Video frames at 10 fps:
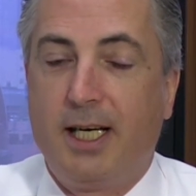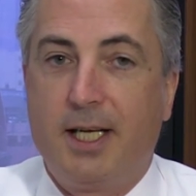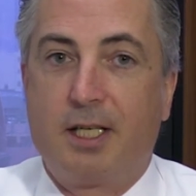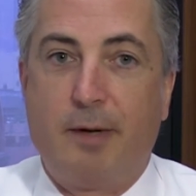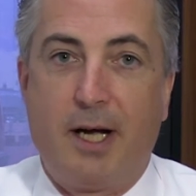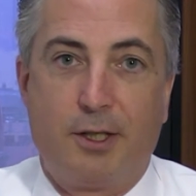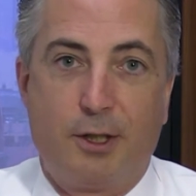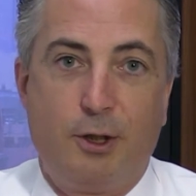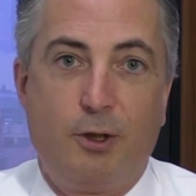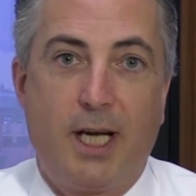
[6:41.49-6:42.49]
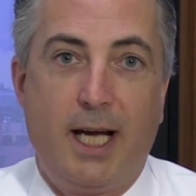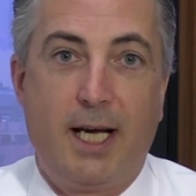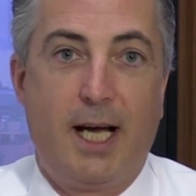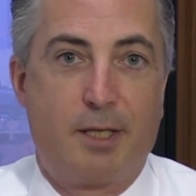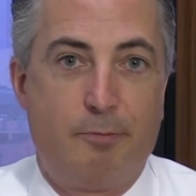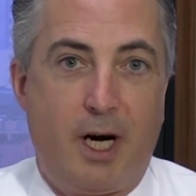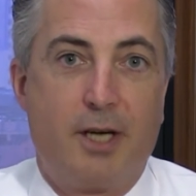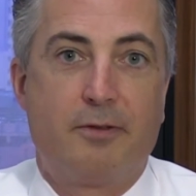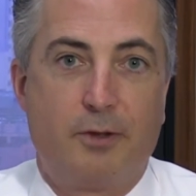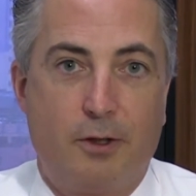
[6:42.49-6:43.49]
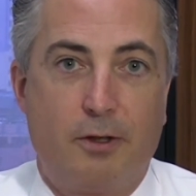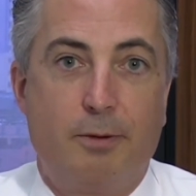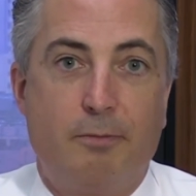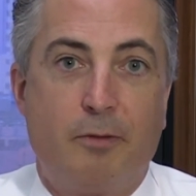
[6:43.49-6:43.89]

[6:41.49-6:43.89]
it's about the UK as part of Europe.